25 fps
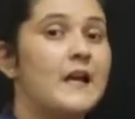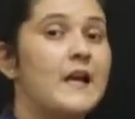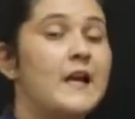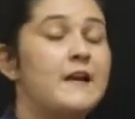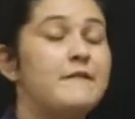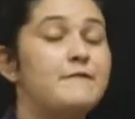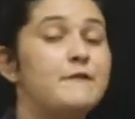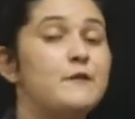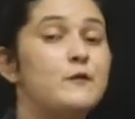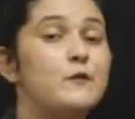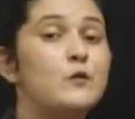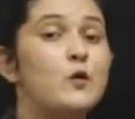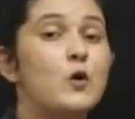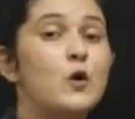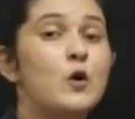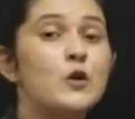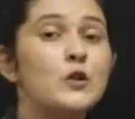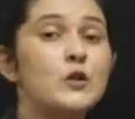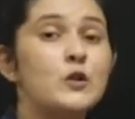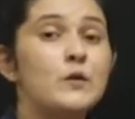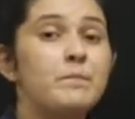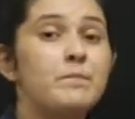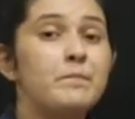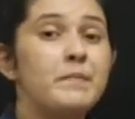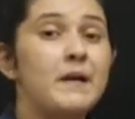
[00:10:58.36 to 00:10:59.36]
If you
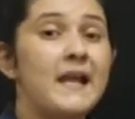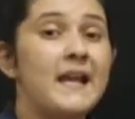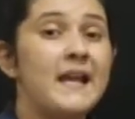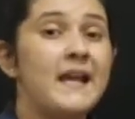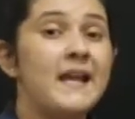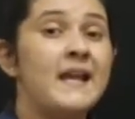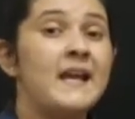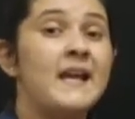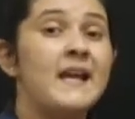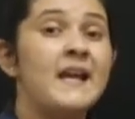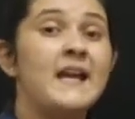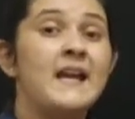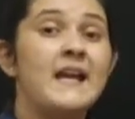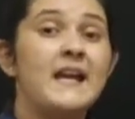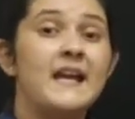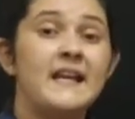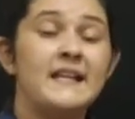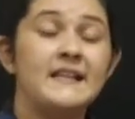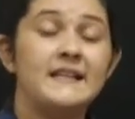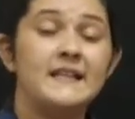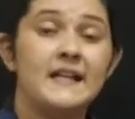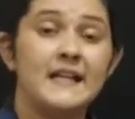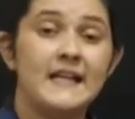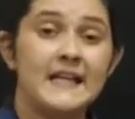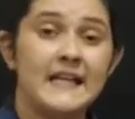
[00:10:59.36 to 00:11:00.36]
go to play
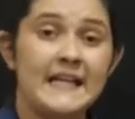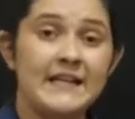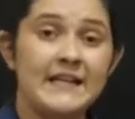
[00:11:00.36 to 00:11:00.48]
in the